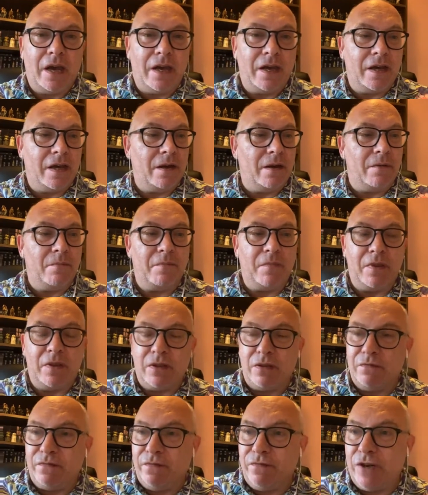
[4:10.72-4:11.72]

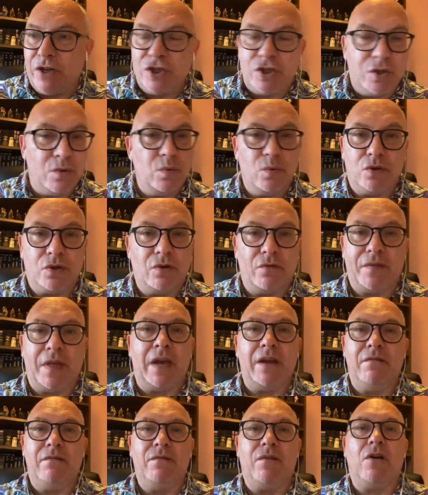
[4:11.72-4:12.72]
the visuals of
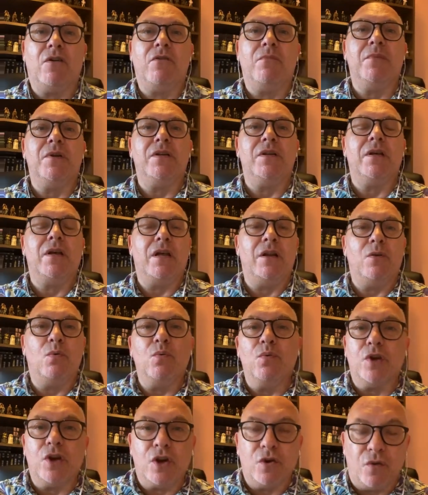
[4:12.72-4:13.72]
that environment and
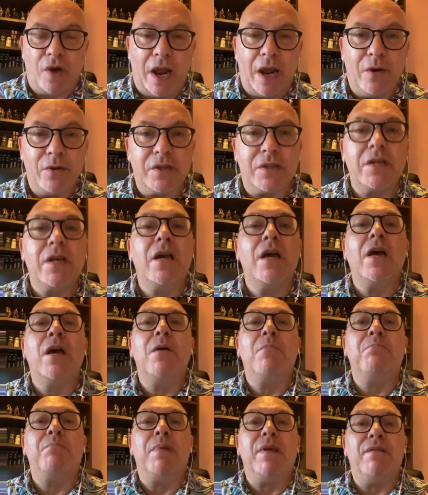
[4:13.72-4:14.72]
all the crowds
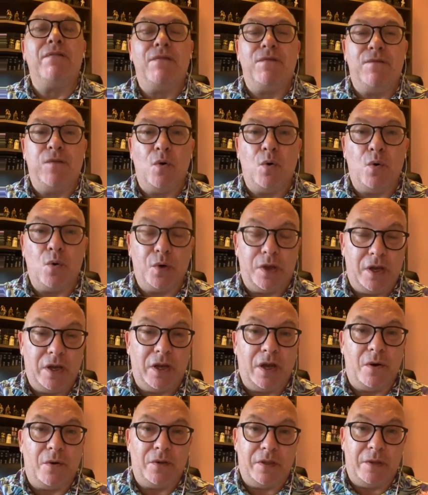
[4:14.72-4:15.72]
before
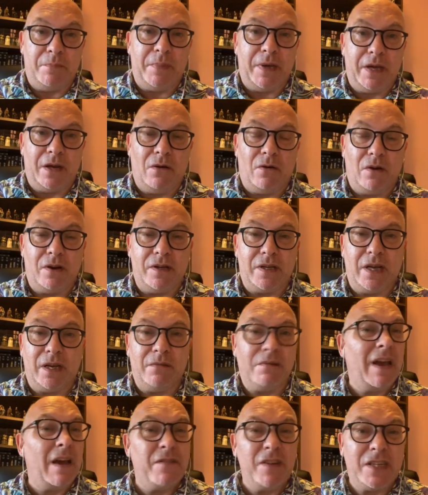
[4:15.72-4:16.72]
you go on the big
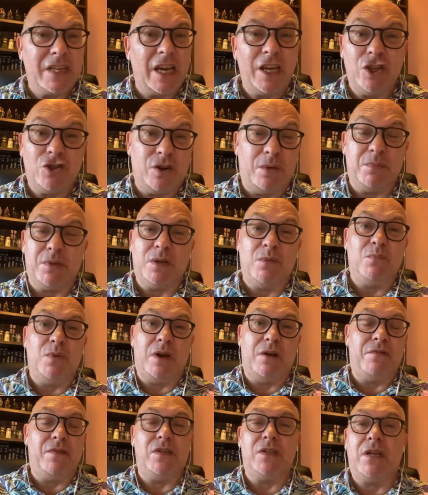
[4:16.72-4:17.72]
holiday. Have a day trip
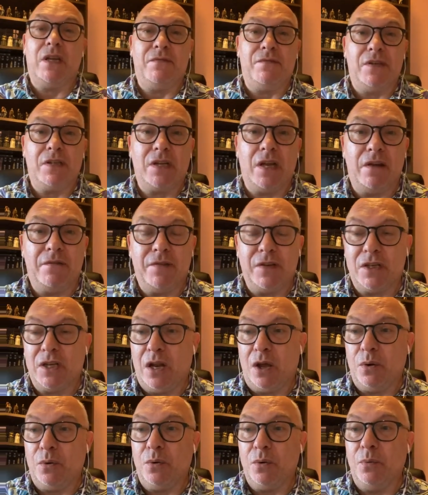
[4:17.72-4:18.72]
somewhere if
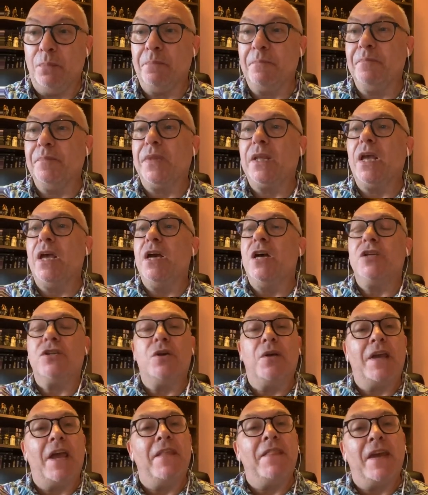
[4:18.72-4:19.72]
it's local.
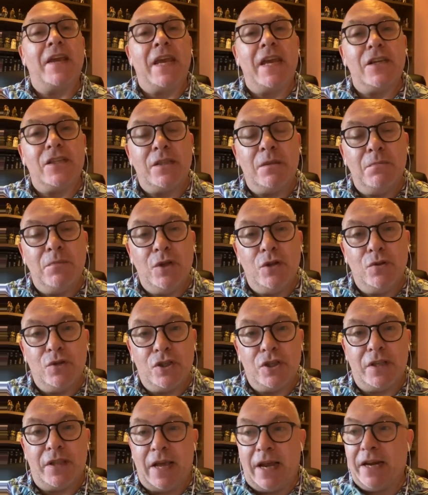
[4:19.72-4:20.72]
So again, that gets them
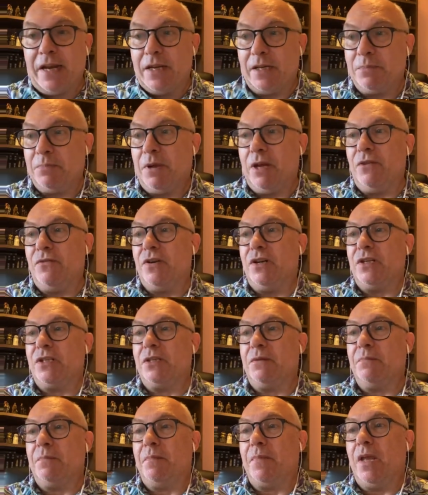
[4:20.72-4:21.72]
used to that
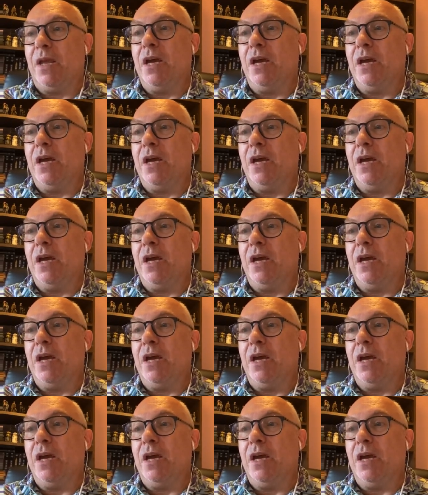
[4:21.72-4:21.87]
experience.